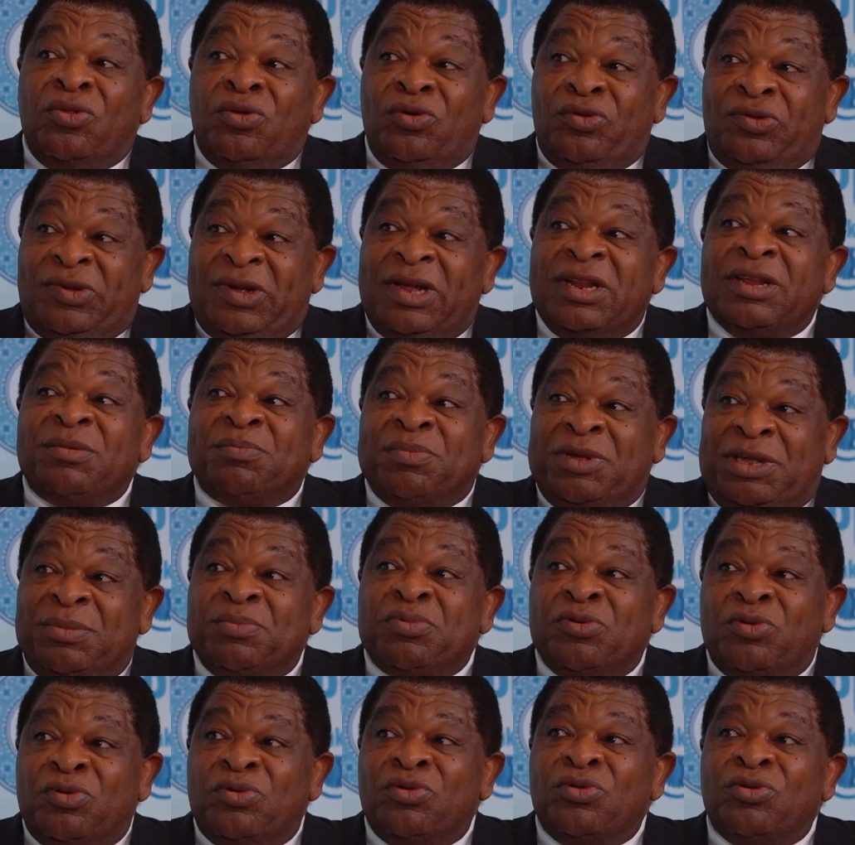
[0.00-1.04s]
Those are the
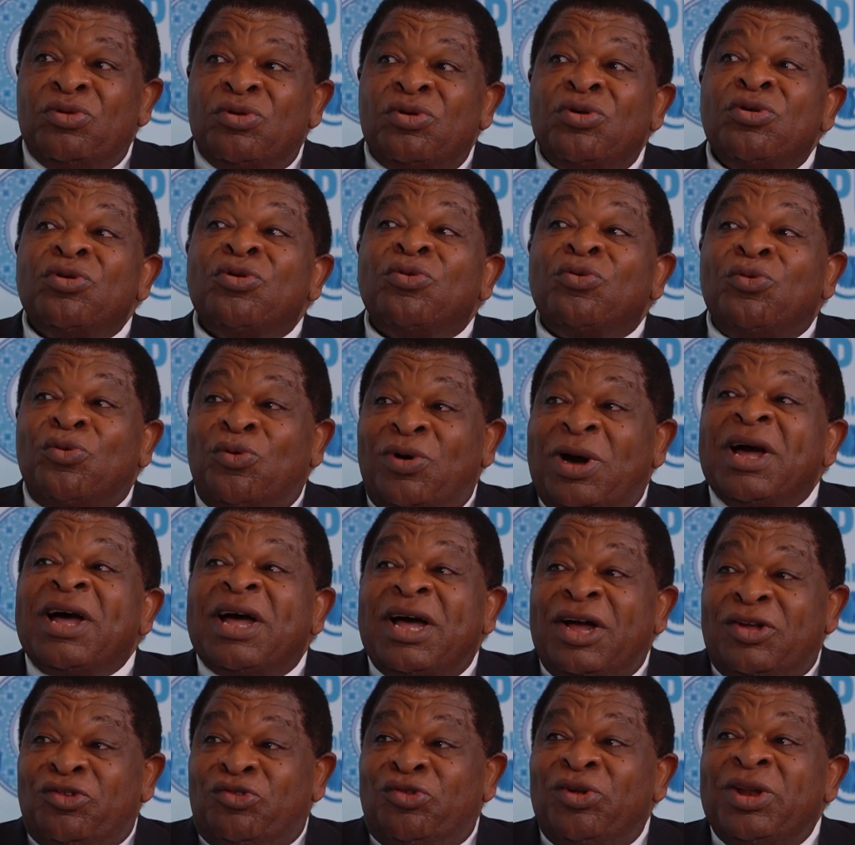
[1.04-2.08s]
people who are
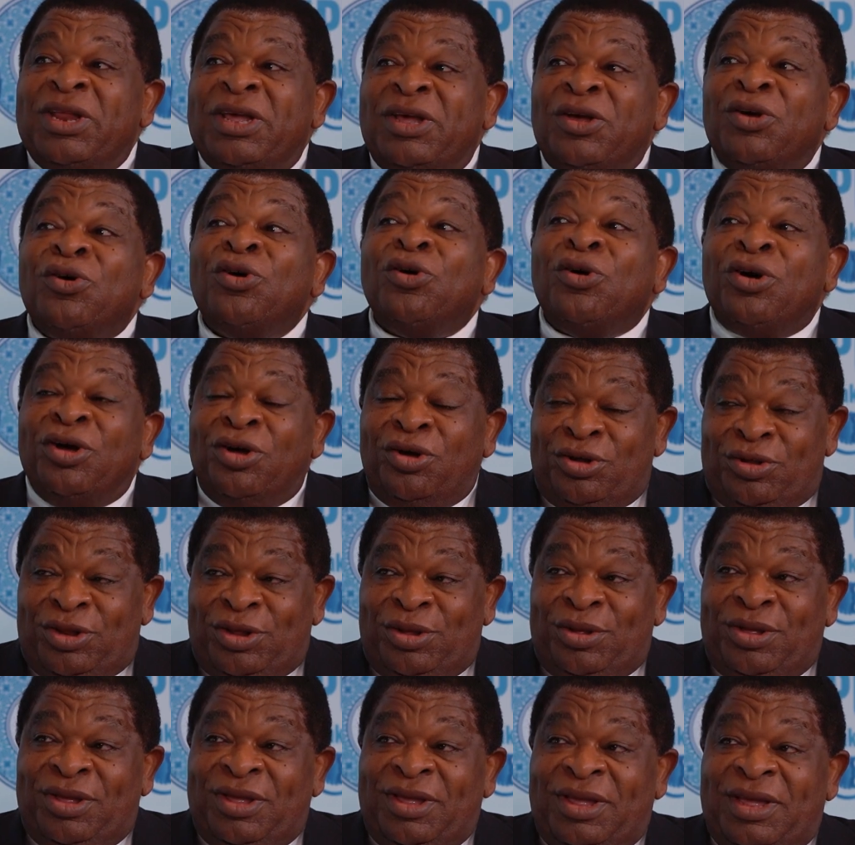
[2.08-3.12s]
actually
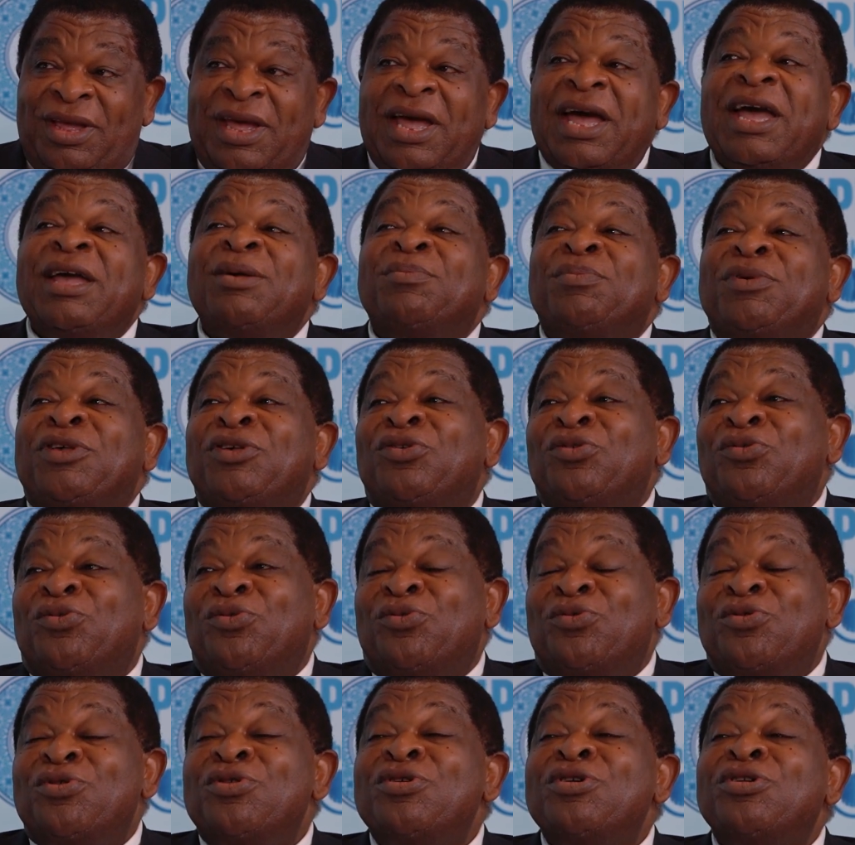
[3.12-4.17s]
the
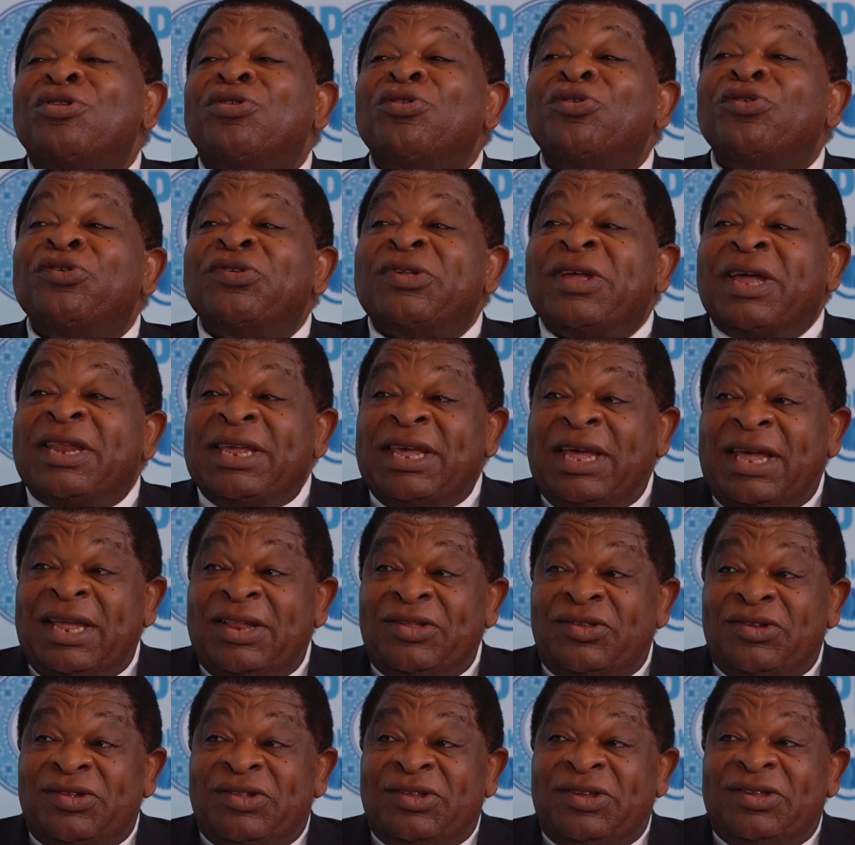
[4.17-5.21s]
IPU. Those are the
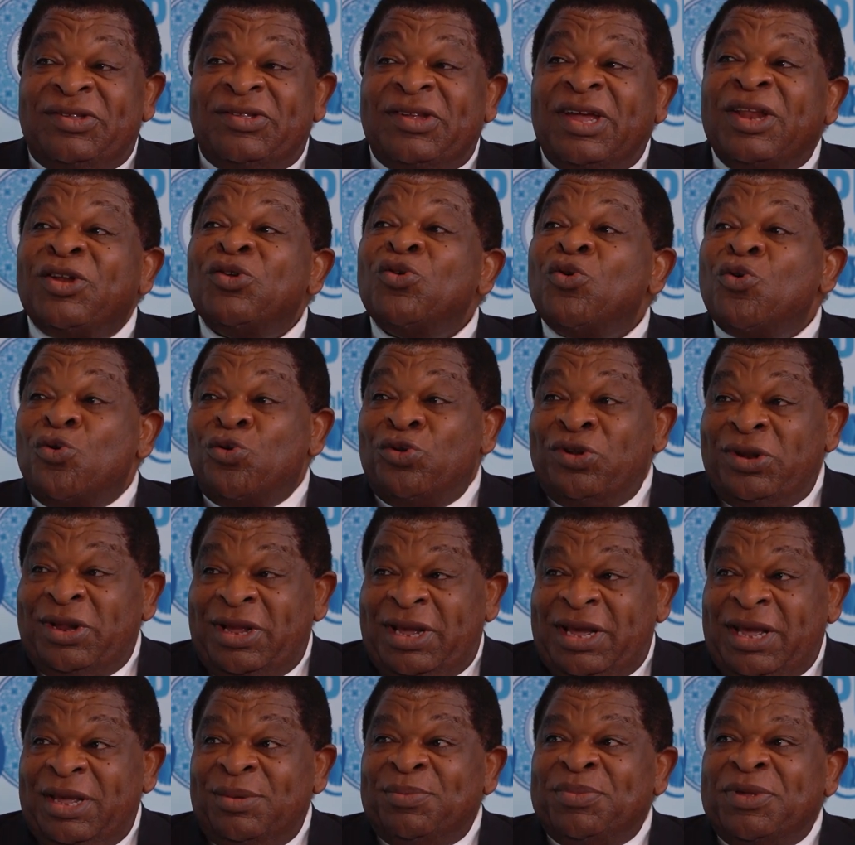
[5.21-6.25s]
entities that own the
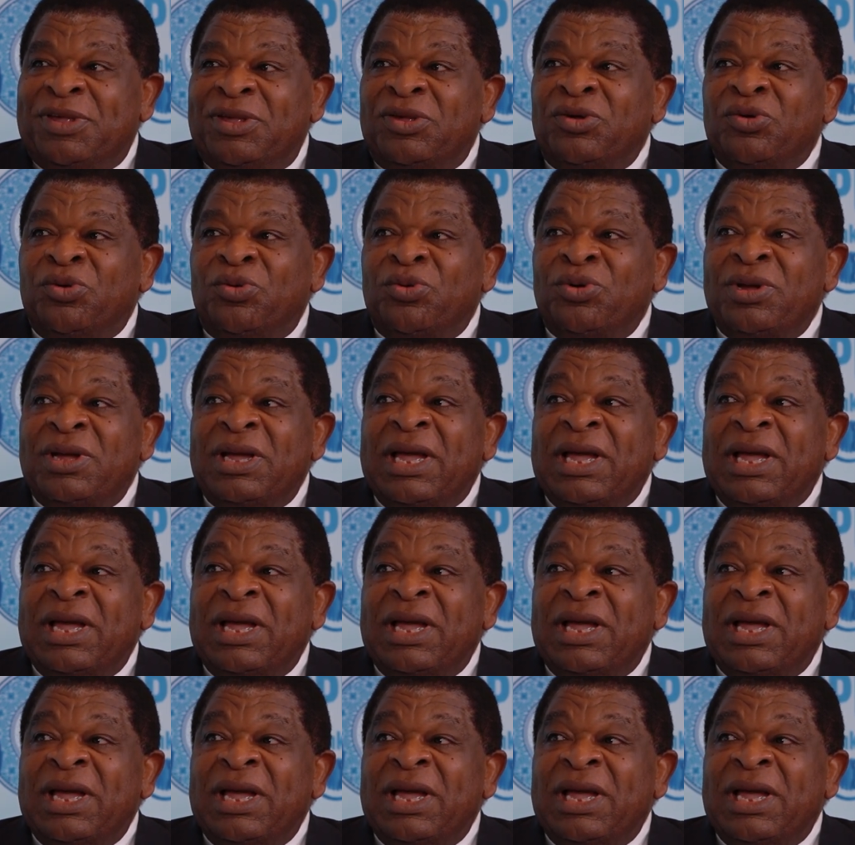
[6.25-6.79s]
IPU.